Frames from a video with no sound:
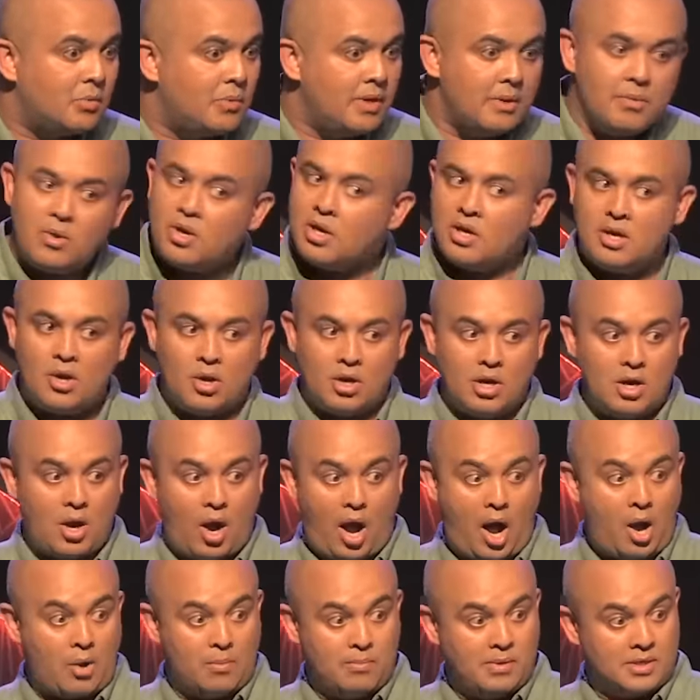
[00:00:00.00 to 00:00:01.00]
We want to know
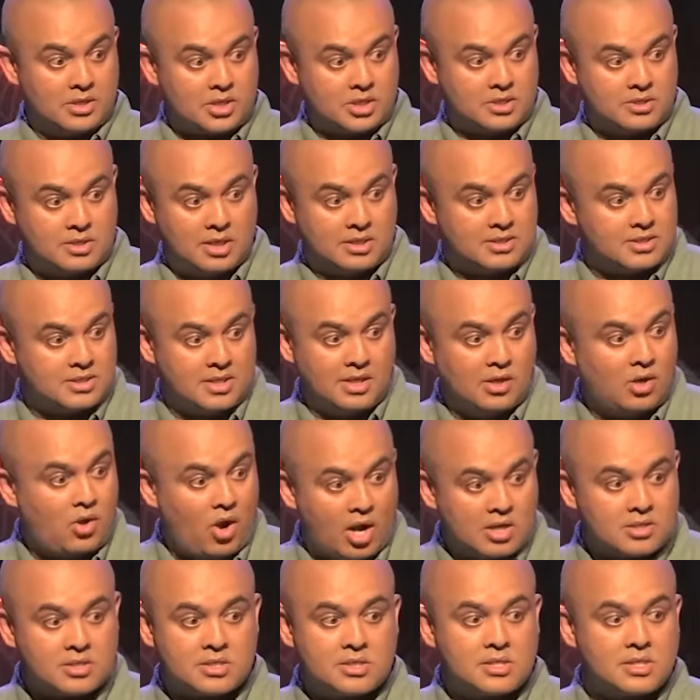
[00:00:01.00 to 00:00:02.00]
how much this thing
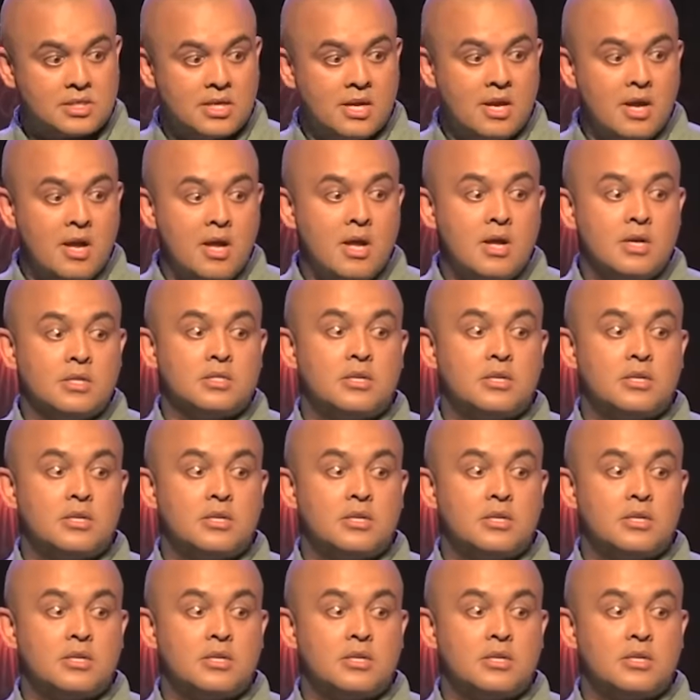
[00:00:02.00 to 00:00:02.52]
costs.